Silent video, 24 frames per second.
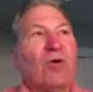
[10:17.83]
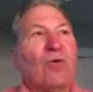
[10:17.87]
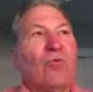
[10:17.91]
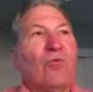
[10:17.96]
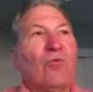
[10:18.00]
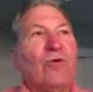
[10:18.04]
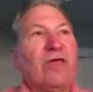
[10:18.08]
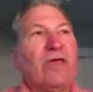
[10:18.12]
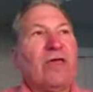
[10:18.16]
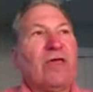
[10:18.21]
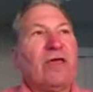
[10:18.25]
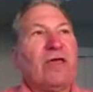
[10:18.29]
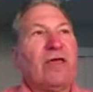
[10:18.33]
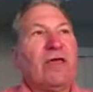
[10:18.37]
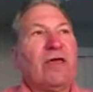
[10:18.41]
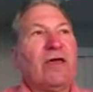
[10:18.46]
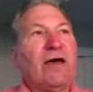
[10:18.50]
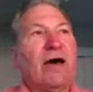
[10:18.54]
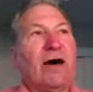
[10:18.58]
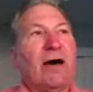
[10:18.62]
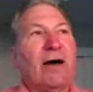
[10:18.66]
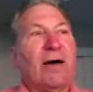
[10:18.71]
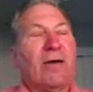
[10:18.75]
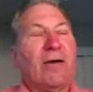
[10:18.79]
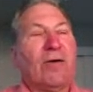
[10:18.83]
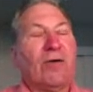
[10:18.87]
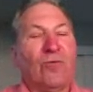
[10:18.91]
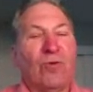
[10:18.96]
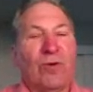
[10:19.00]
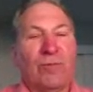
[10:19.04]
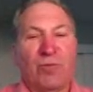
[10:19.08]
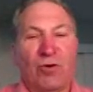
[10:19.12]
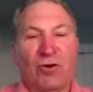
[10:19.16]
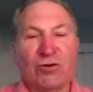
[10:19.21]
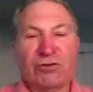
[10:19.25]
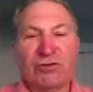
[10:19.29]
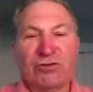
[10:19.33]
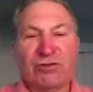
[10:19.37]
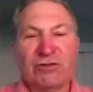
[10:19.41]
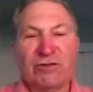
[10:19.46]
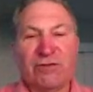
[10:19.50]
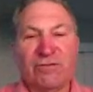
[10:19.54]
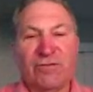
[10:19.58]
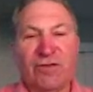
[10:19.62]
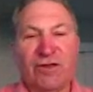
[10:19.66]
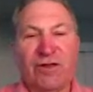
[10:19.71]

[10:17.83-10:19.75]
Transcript: we purchased a